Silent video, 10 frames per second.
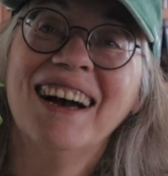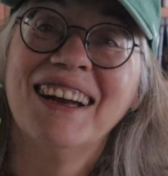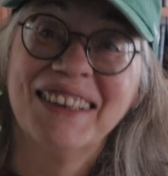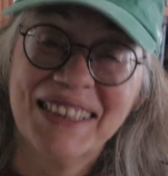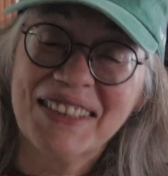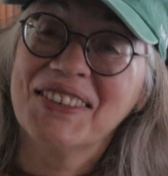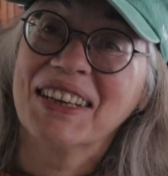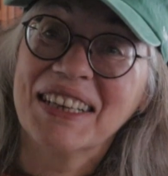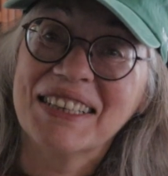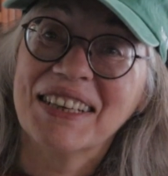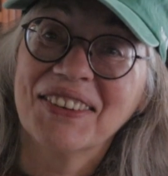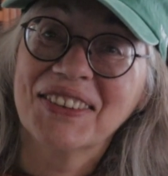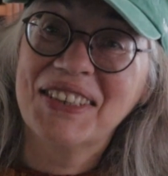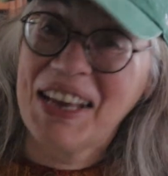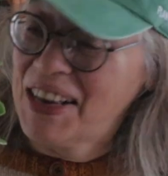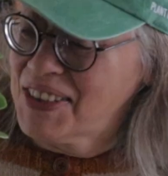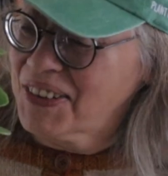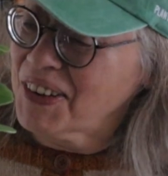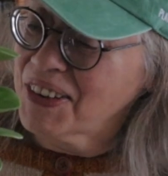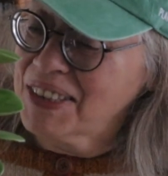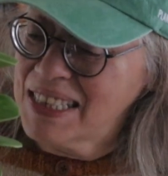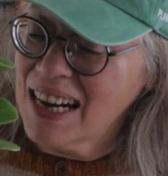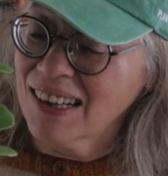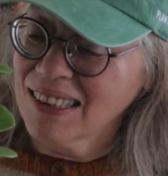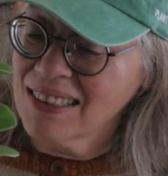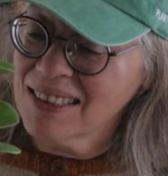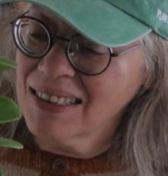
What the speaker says: And as you can tell, she has grown tons.